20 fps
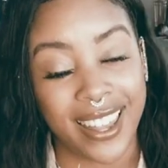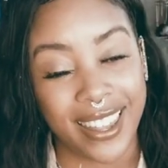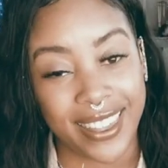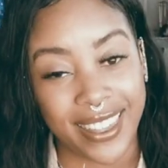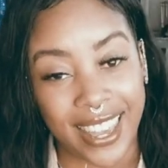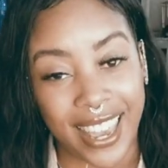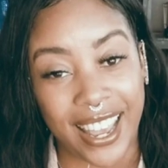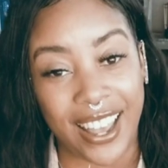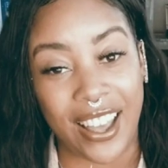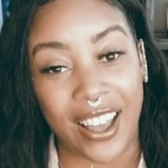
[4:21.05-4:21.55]

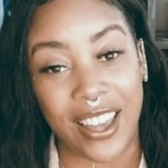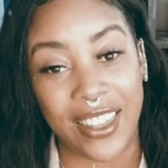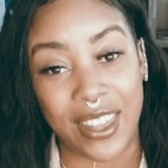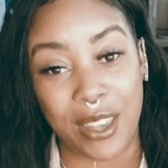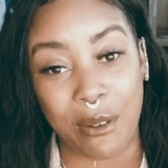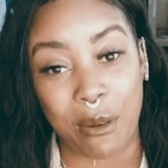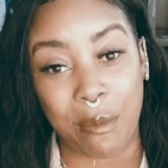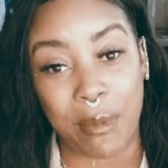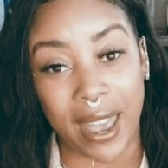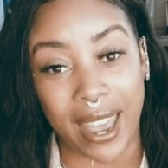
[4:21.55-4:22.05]
Thank God they
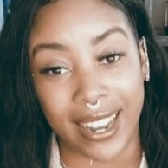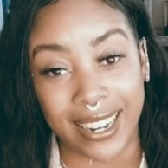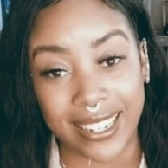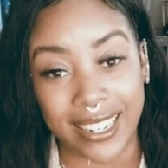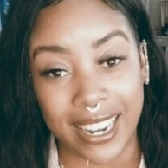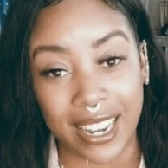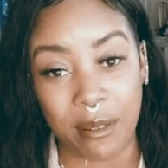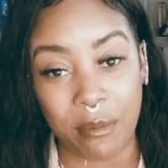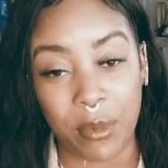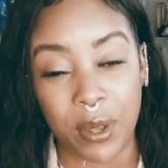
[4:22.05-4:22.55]
were backed
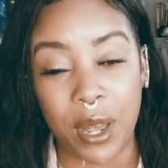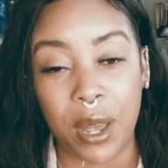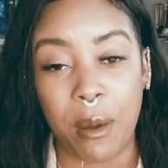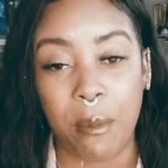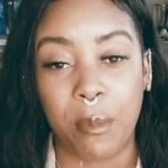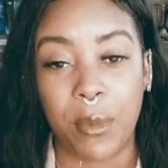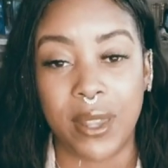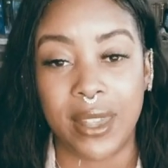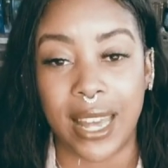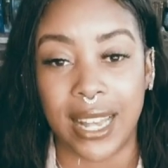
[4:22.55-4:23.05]
up.
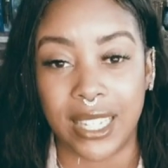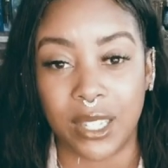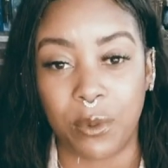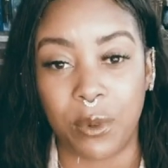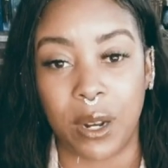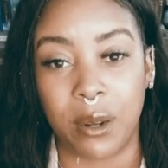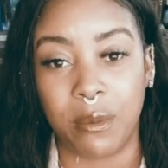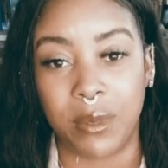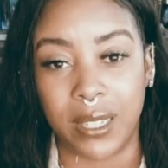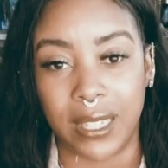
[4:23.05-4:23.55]
But that's what
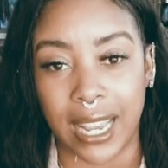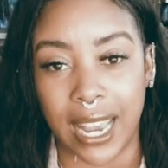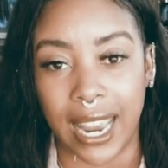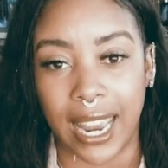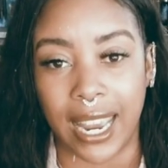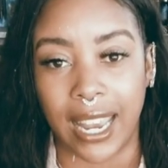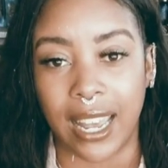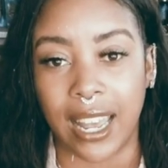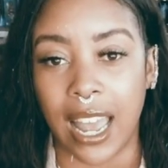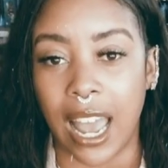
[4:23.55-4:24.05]
I'm
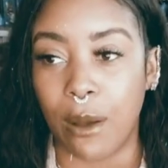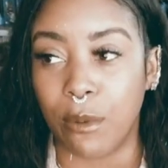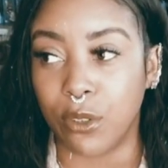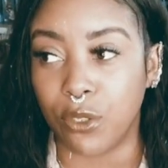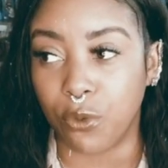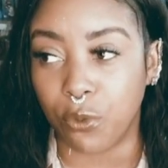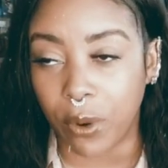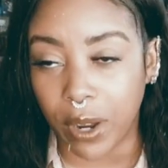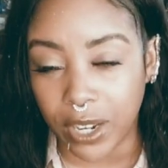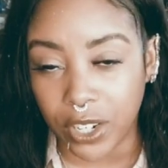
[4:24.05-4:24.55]
saying. I was
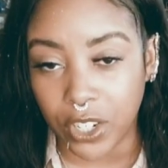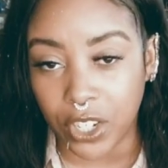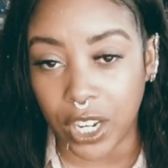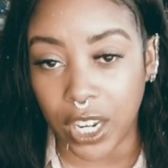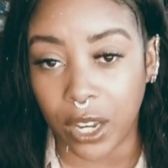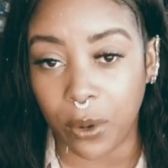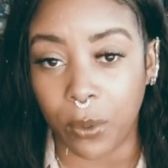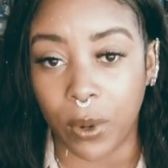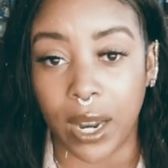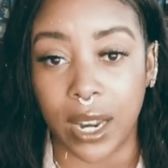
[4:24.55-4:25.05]

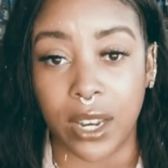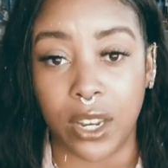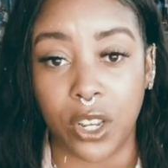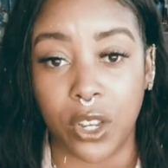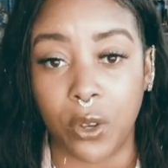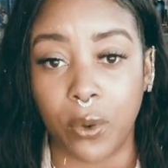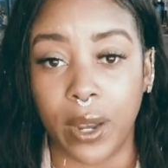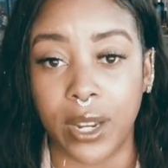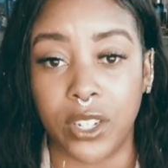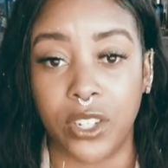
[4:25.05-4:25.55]
rushing when I
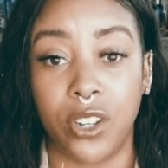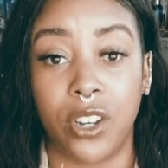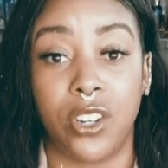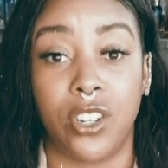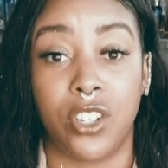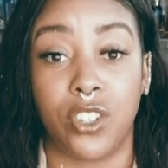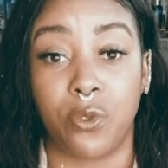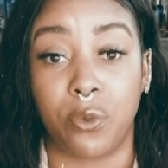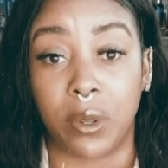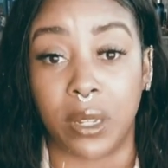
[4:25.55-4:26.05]
knew I should have
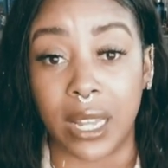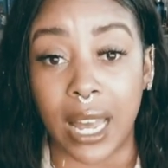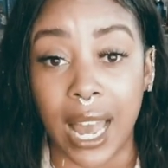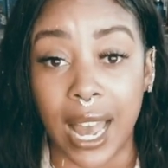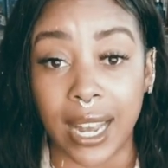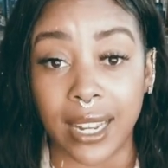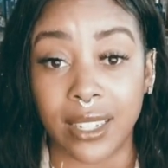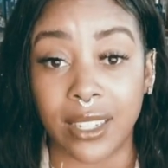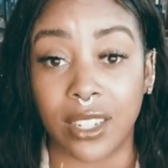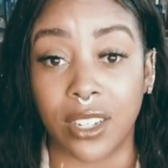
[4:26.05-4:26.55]
just
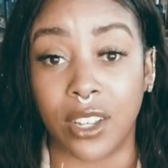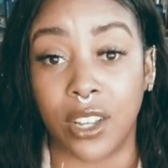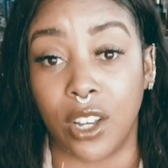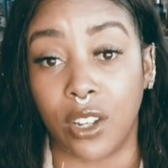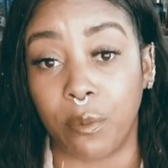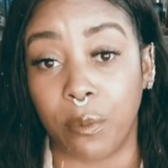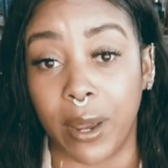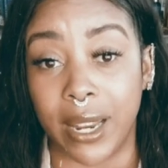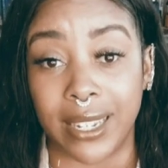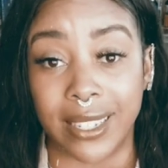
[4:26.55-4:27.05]
relaxed,
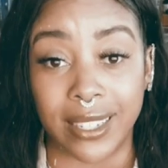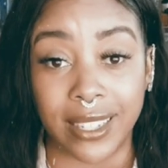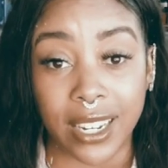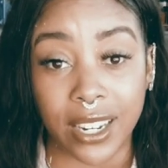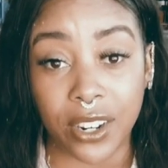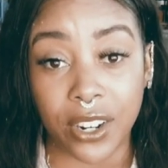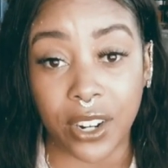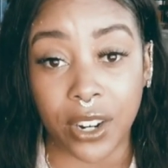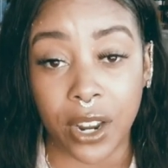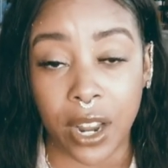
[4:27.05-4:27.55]
cooked my
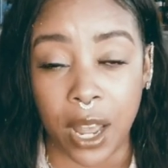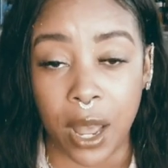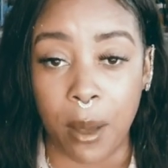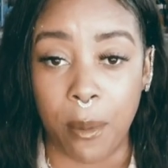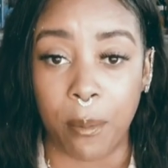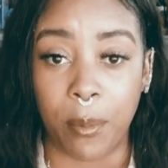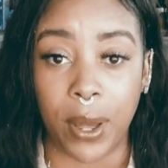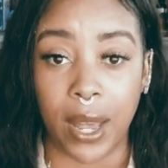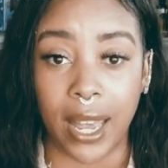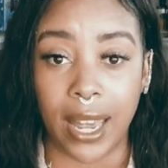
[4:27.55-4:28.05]
dinner,
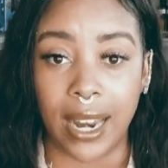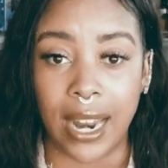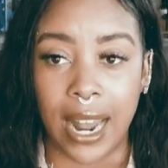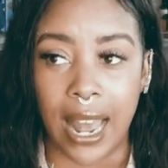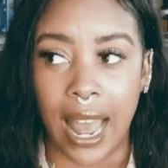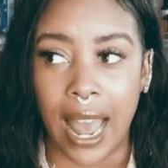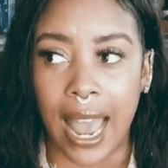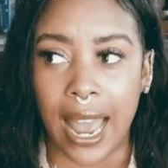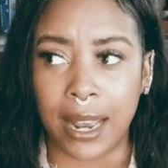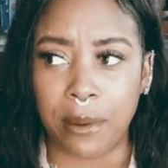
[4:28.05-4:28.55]
but
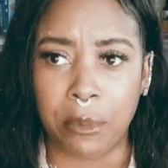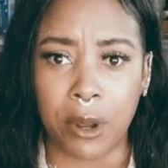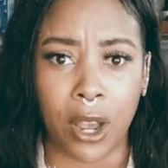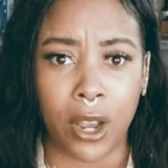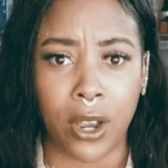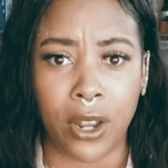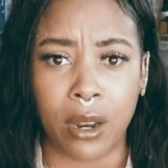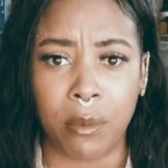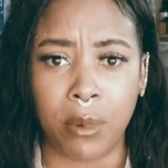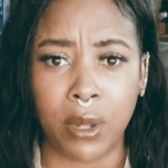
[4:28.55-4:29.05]
I'm not
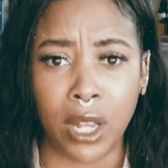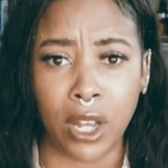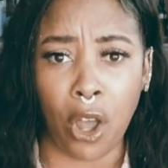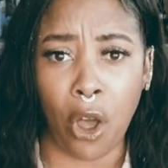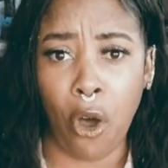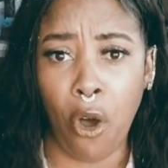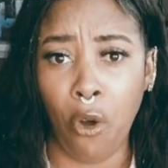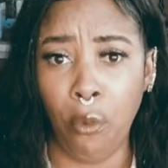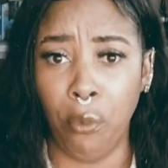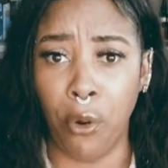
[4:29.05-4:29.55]
gonna be like,
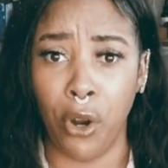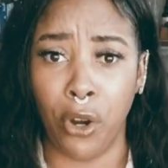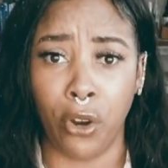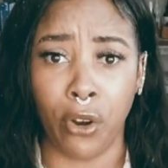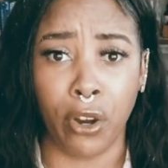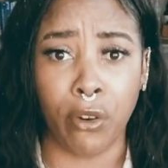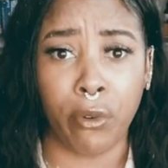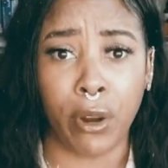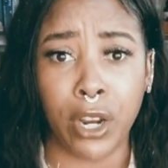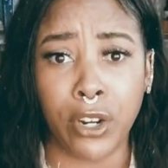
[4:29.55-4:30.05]
oh,
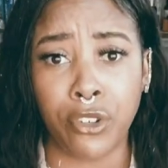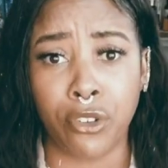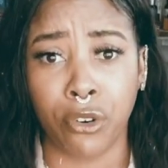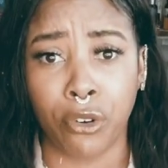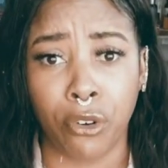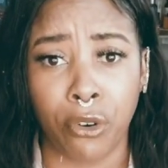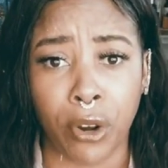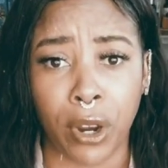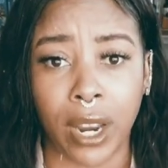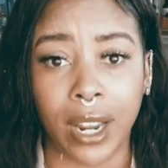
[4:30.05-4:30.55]
Mercury
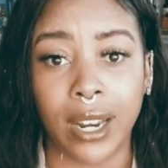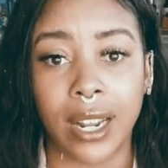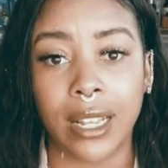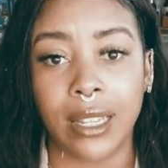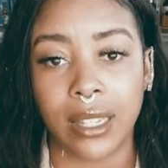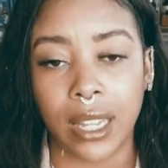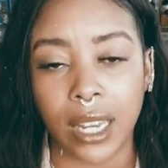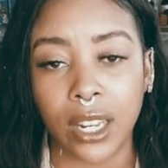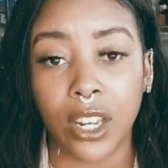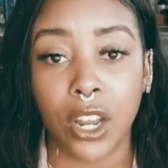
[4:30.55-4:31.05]
retrograde.
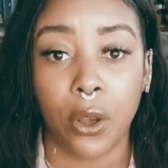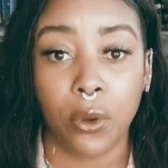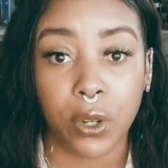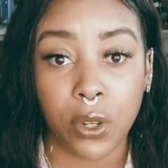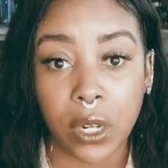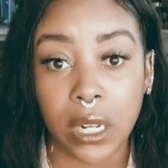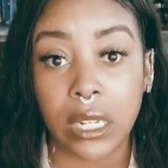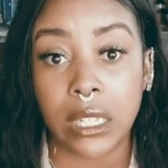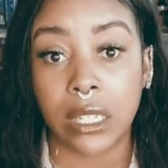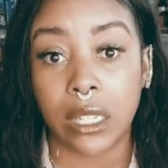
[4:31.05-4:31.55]
It's like, no, you
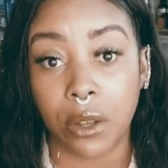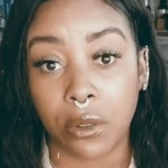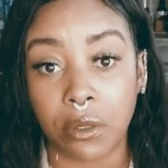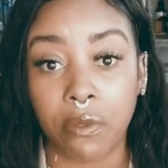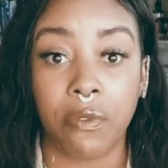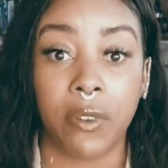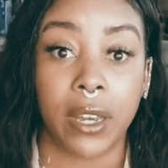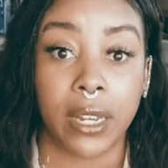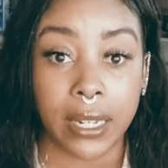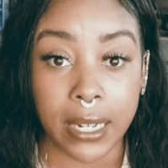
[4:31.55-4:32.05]
need to slow the
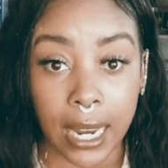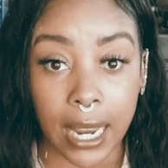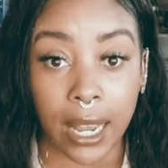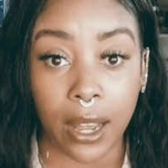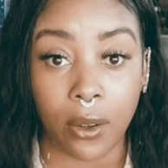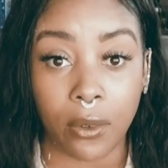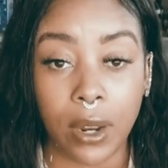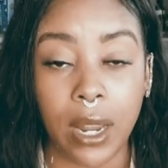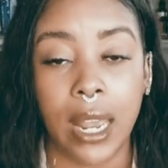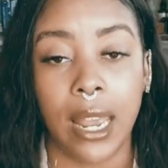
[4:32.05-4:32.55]
fuck
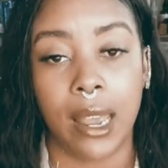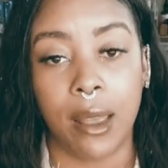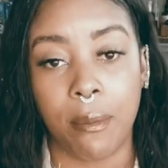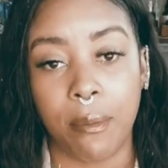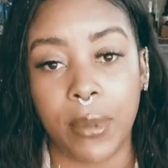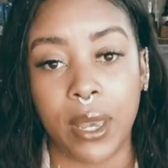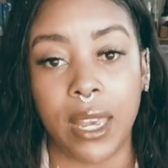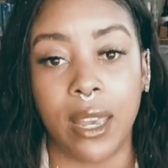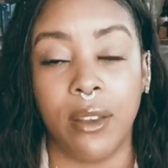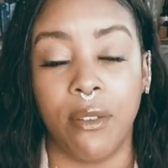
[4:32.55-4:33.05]
down and
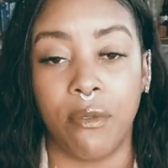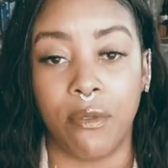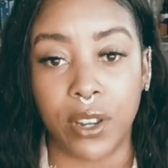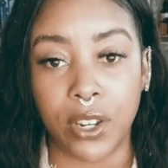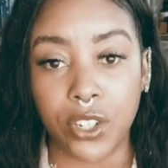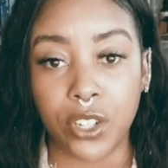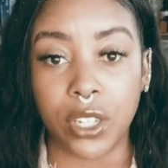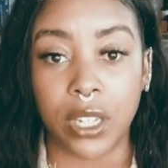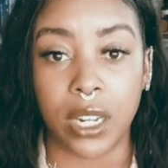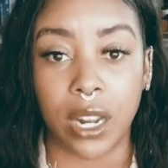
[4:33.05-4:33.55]
be
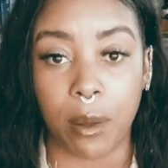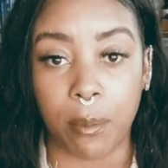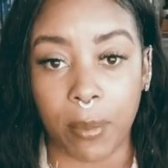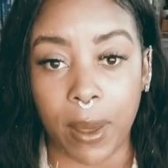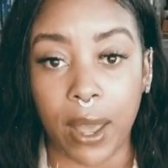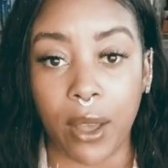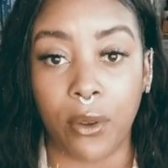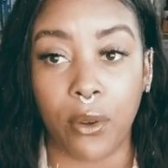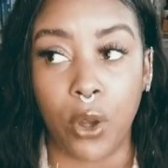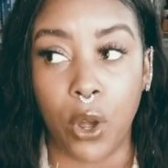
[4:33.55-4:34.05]
vigilant
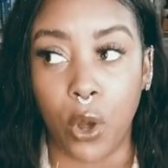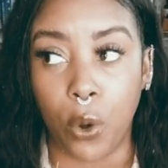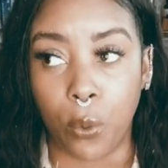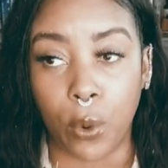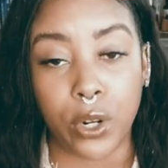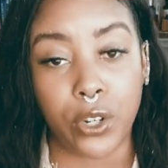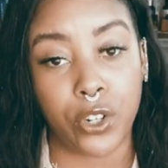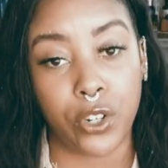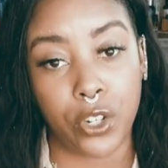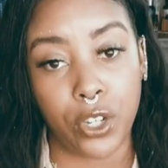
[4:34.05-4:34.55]
about
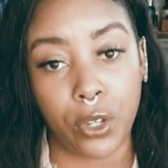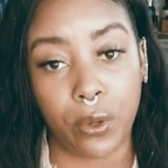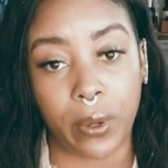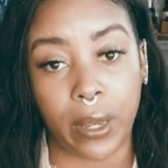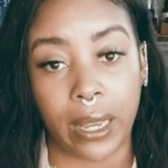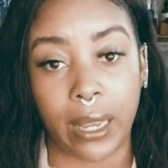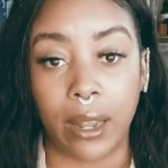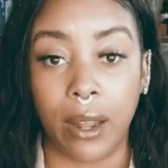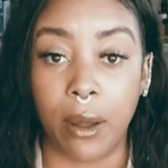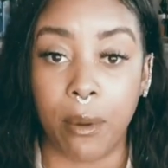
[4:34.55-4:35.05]
what you're
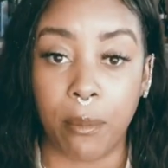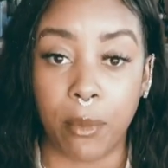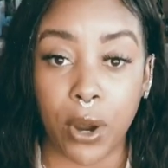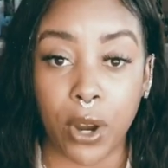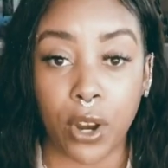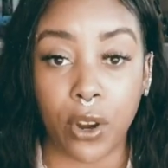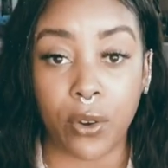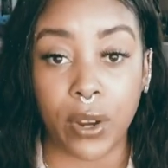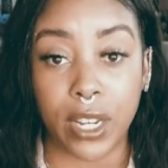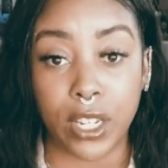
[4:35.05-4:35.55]
doing.
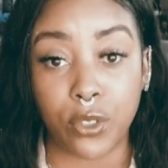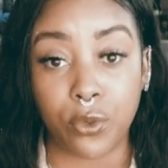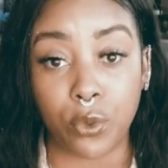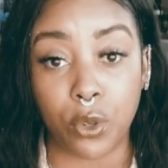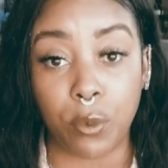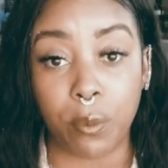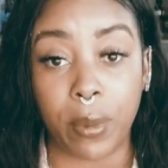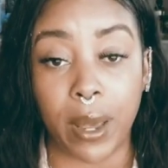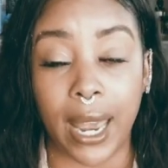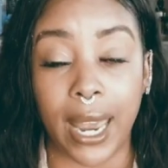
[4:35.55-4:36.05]
Mercury is
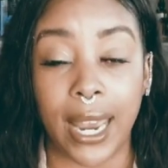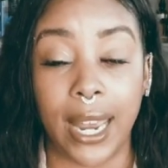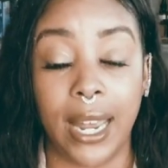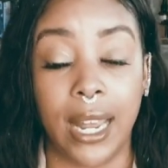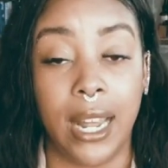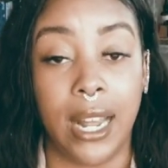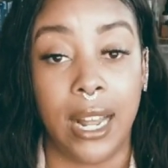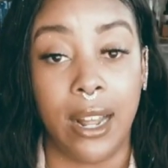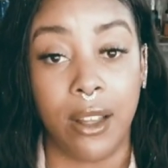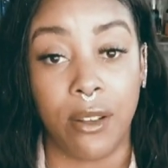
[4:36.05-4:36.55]
ruled by
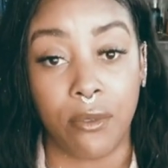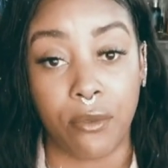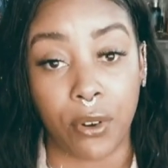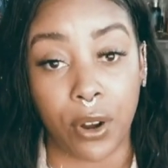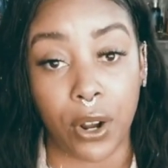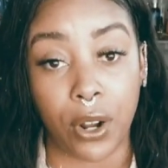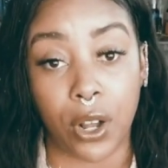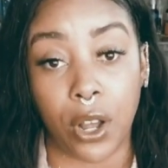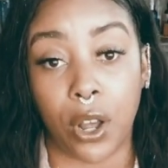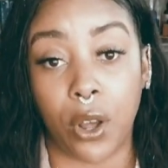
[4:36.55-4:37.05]

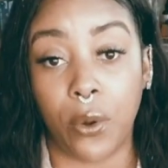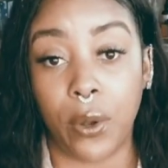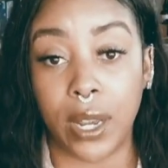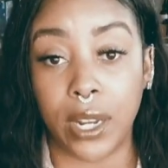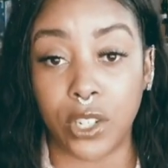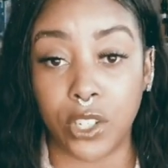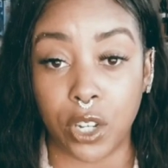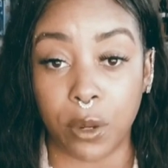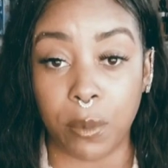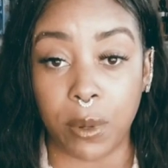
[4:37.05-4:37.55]
Virgo
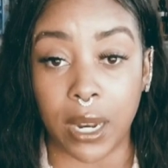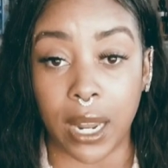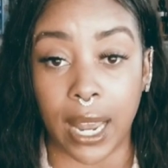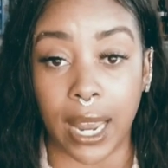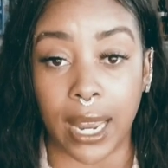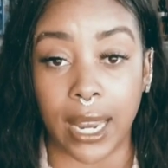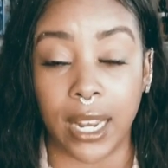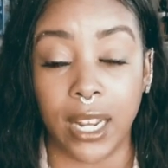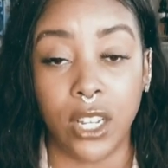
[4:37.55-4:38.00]
and Gemini.